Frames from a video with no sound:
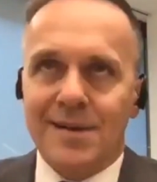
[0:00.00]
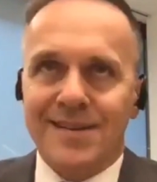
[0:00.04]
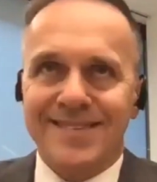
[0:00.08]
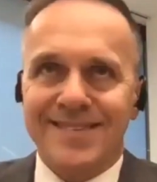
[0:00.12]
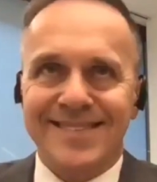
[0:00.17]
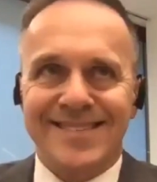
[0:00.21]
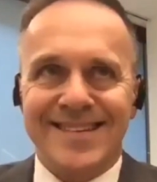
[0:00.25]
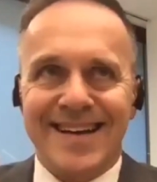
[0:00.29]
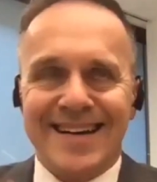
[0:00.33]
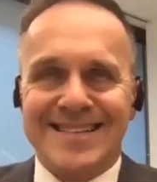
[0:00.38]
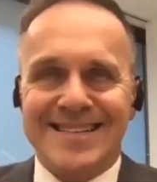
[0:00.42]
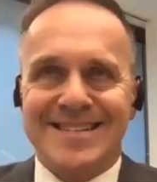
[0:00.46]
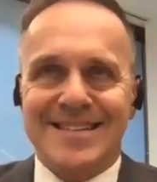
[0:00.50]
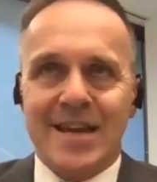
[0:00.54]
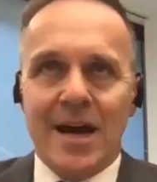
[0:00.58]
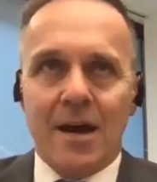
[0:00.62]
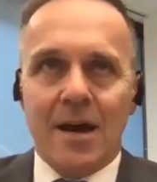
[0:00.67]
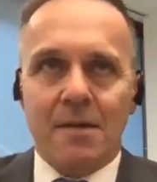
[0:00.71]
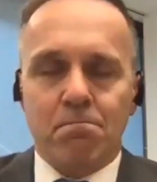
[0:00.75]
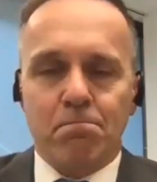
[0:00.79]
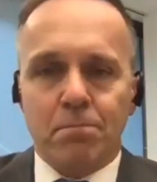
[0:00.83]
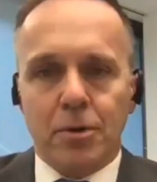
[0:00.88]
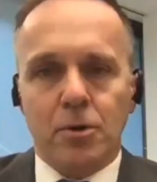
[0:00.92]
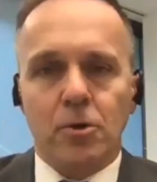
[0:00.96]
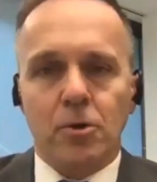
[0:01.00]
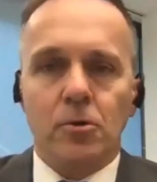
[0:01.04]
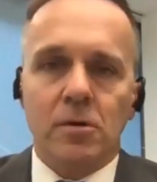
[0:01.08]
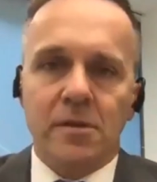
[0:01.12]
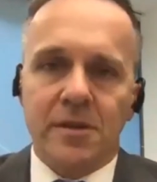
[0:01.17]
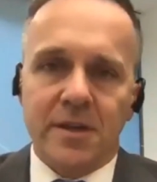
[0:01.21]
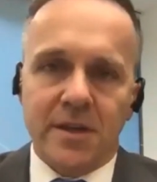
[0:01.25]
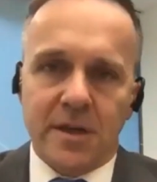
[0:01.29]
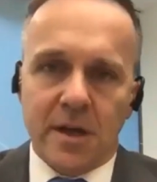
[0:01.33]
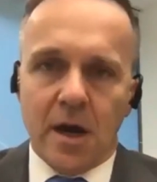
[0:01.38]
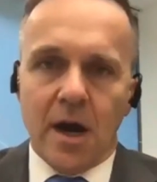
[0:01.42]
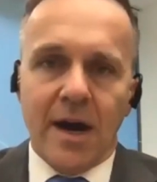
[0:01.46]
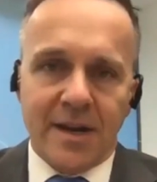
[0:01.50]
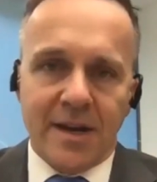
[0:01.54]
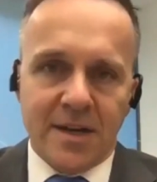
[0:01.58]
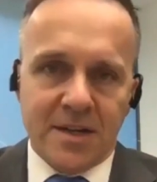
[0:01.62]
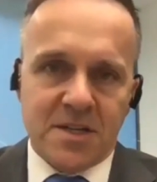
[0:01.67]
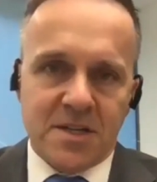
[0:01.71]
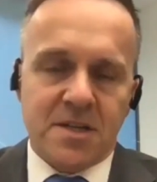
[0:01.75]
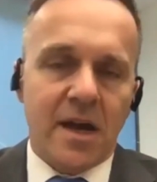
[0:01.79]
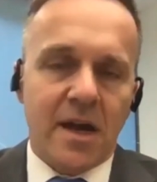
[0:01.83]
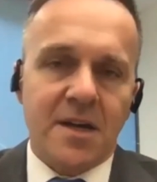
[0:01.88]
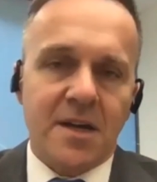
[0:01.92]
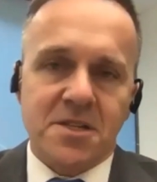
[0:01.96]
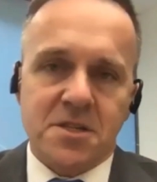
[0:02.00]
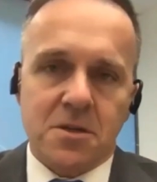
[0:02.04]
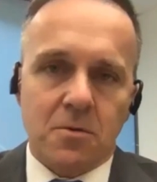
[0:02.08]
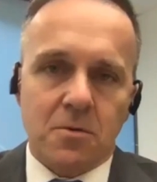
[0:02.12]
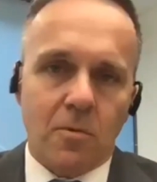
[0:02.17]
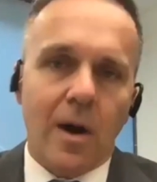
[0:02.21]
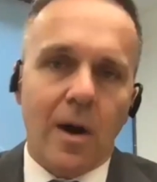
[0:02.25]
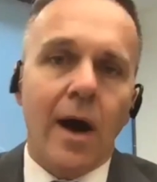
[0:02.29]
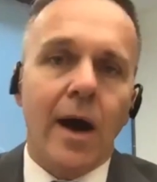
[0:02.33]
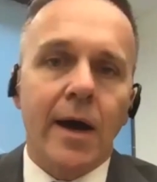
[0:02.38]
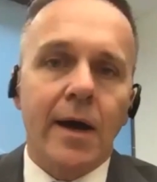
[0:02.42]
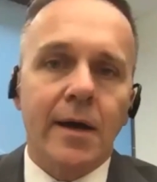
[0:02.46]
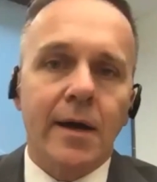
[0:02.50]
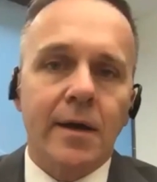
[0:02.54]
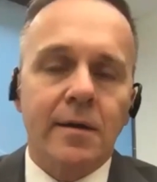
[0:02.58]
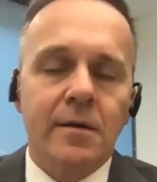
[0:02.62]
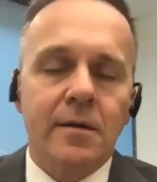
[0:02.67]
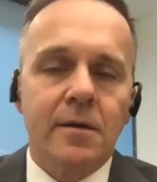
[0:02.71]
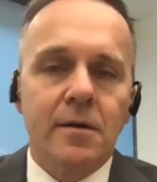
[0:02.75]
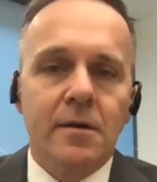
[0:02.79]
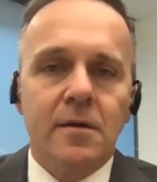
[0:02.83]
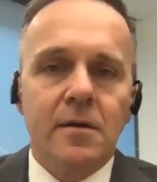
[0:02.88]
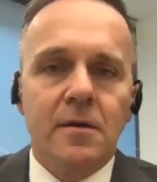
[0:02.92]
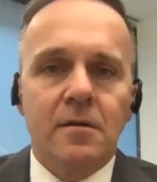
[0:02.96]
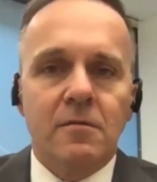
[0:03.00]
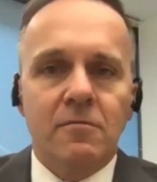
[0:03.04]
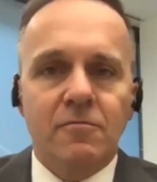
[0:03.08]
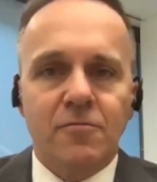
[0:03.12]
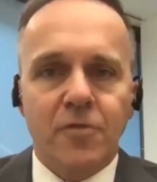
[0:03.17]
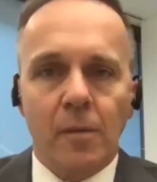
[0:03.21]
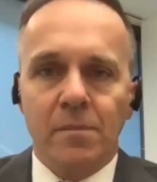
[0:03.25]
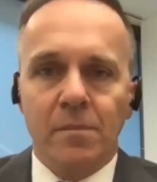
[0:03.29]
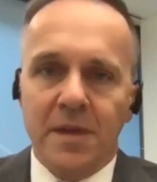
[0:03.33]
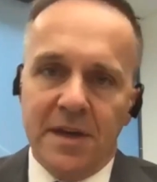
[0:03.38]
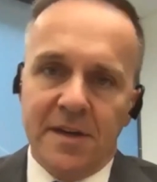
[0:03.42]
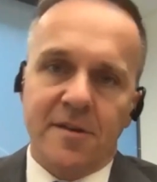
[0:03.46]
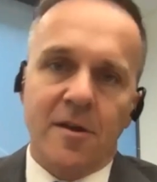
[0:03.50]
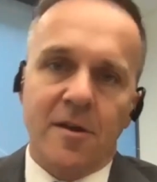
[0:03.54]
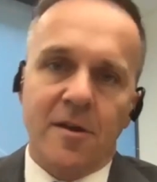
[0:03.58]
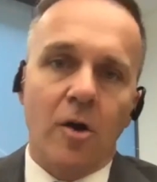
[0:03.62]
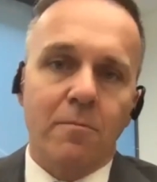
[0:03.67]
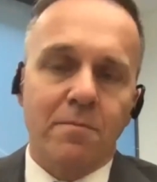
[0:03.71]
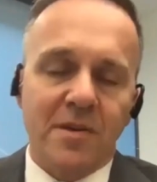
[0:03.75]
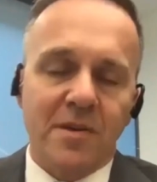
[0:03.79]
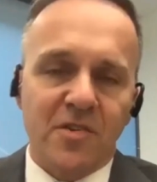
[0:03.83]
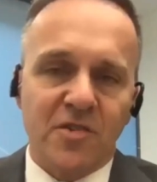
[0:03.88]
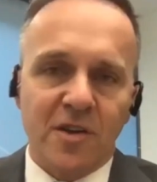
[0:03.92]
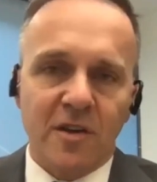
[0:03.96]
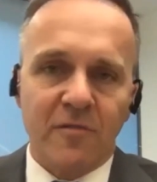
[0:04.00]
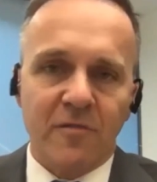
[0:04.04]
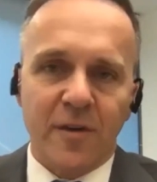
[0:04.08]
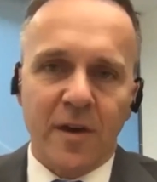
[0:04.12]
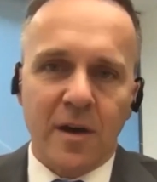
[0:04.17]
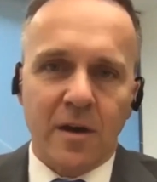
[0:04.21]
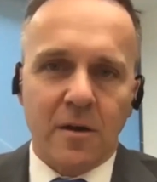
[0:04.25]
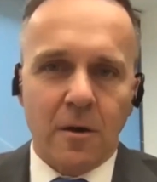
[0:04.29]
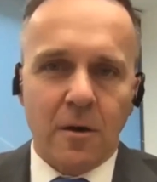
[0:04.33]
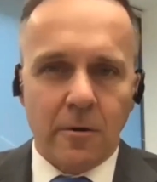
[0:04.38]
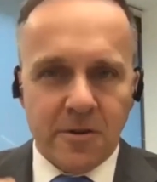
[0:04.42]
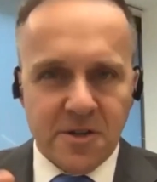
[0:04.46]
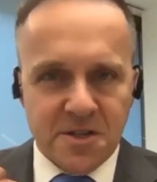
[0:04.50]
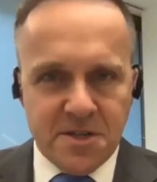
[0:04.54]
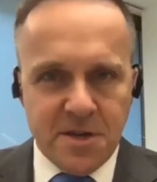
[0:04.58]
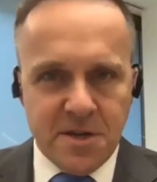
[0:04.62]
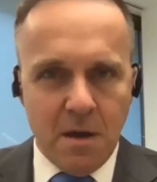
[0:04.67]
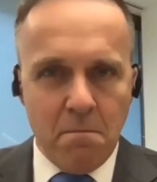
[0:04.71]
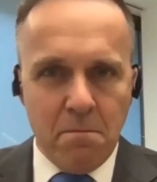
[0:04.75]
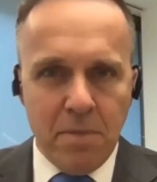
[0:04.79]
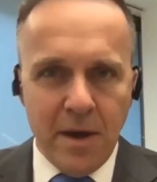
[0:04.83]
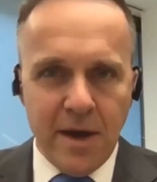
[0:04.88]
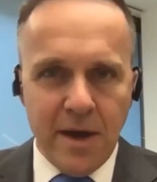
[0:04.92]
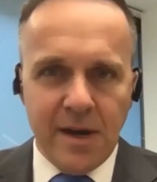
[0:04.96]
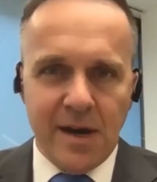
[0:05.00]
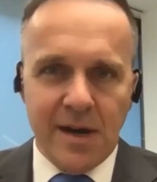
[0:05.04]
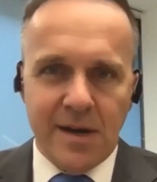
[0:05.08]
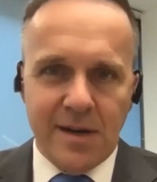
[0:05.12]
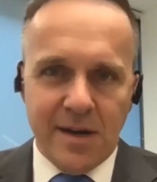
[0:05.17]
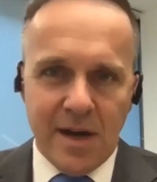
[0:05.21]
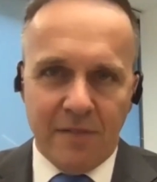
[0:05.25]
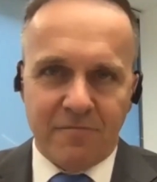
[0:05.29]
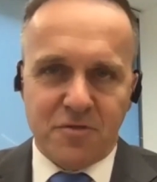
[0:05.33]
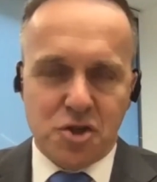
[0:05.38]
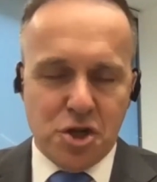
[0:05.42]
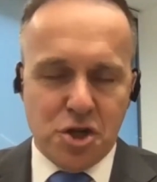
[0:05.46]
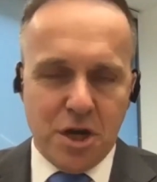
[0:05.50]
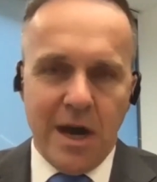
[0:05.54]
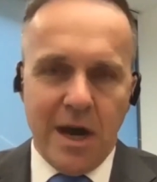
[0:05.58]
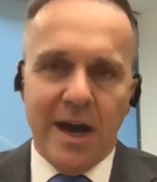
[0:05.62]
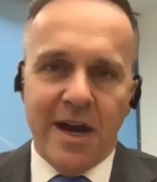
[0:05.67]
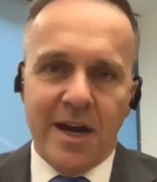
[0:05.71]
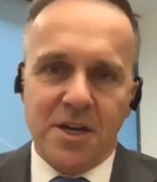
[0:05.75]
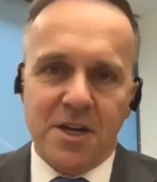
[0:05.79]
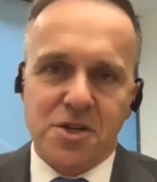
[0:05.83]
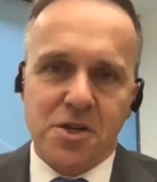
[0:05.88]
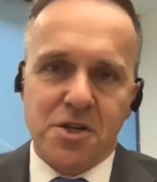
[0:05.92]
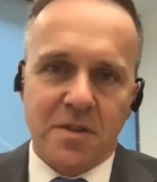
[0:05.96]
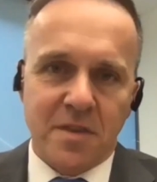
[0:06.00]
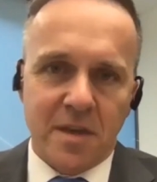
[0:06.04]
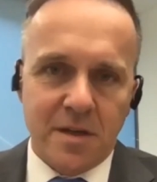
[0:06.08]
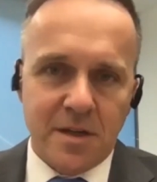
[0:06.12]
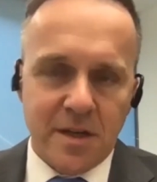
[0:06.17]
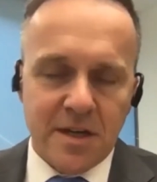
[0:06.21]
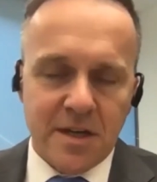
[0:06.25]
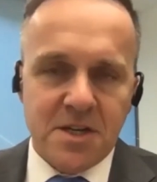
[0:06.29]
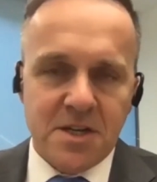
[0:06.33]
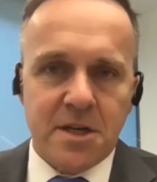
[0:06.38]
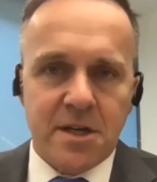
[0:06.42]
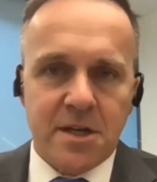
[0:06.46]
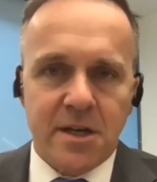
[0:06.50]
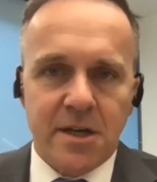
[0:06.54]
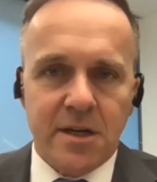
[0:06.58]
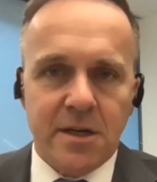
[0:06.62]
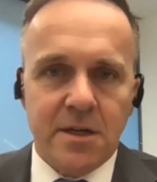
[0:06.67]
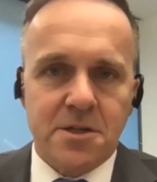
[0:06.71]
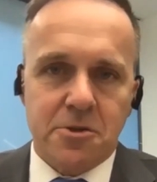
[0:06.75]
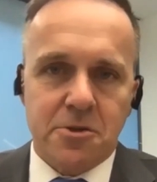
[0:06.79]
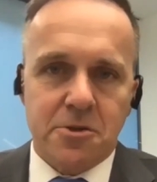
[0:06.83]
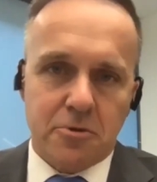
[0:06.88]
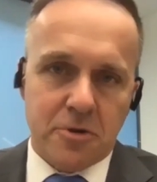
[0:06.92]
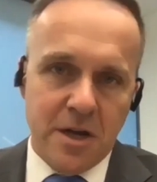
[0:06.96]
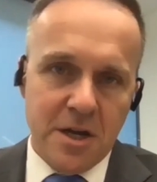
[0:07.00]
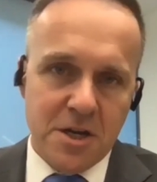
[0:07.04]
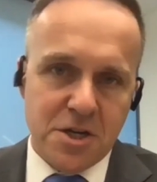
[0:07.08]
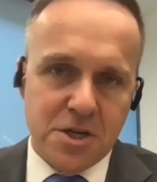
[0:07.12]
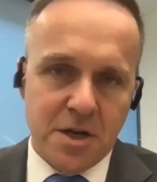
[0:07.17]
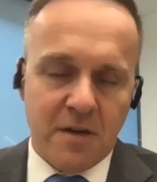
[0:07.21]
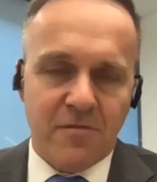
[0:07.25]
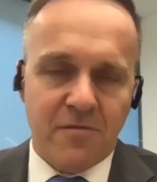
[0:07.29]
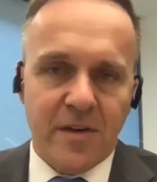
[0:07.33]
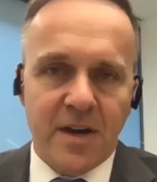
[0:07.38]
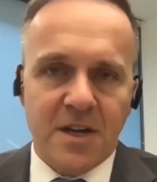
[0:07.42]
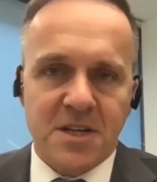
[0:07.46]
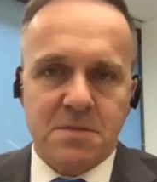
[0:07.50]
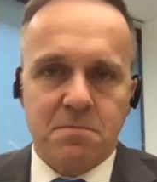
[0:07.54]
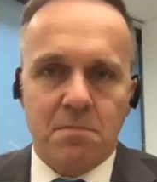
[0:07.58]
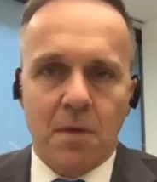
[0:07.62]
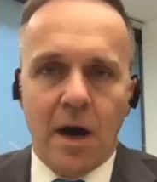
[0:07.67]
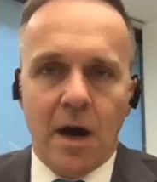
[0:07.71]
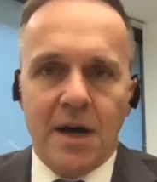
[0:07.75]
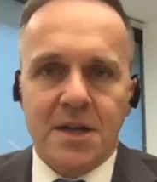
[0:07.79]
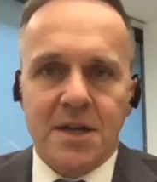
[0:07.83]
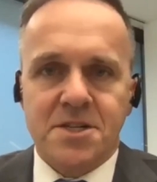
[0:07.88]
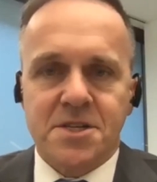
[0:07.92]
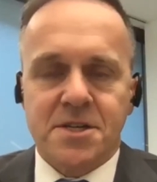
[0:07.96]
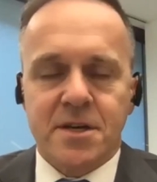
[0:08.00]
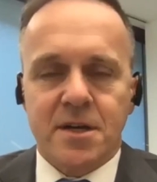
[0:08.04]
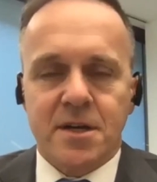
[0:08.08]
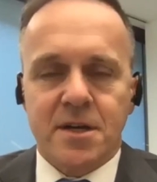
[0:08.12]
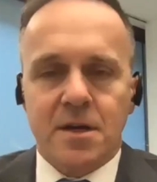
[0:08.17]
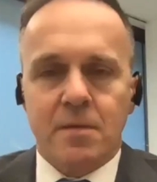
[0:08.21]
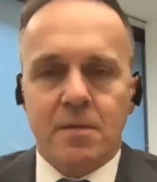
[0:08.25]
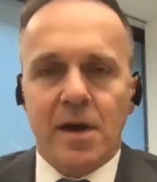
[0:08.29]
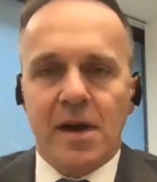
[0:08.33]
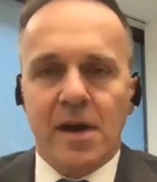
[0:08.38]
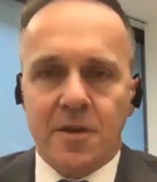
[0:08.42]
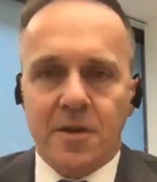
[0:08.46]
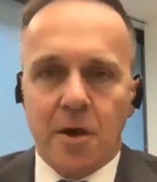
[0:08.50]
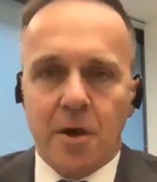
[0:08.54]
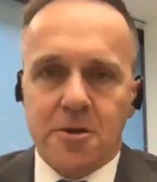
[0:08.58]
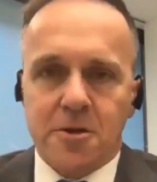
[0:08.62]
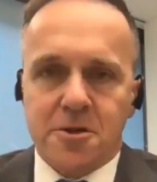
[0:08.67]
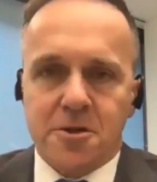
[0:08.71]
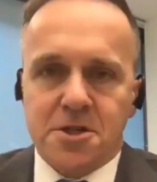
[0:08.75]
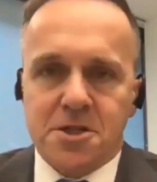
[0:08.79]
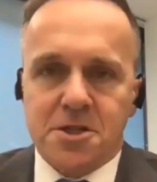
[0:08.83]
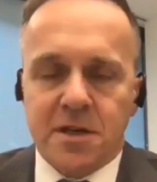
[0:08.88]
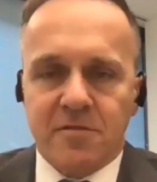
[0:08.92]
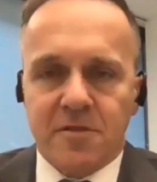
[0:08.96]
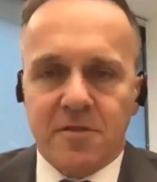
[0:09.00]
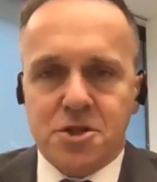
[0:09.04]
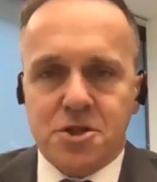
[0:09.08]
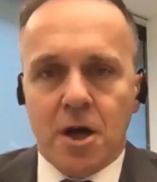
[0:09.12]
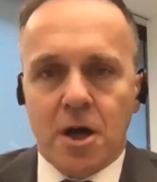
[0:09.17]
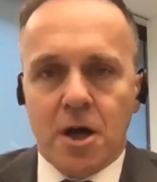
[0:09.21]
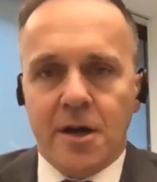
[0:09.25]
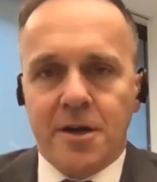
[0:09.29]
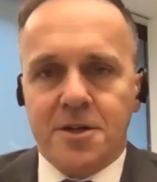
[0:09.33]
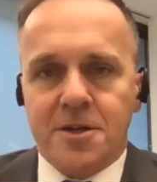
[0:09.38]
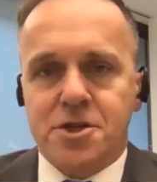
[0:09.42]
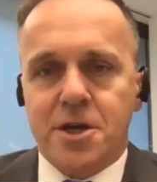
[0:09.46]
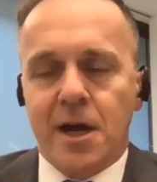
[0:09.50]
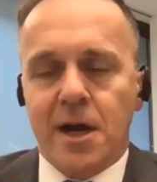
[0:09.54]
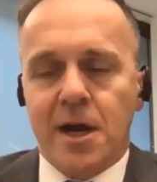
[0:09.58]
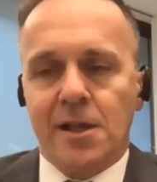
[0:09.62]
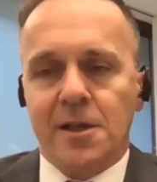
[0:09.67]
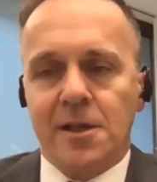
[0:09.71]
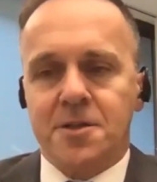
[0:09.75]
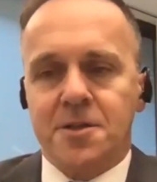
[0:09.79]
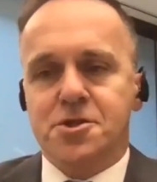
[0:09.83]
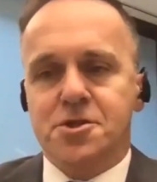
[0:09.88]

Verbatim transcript: Does that pull the United States away from the Indo Pacific, or has there been enough change in the DC strategic affairs mindset about the urgency of the China challenge?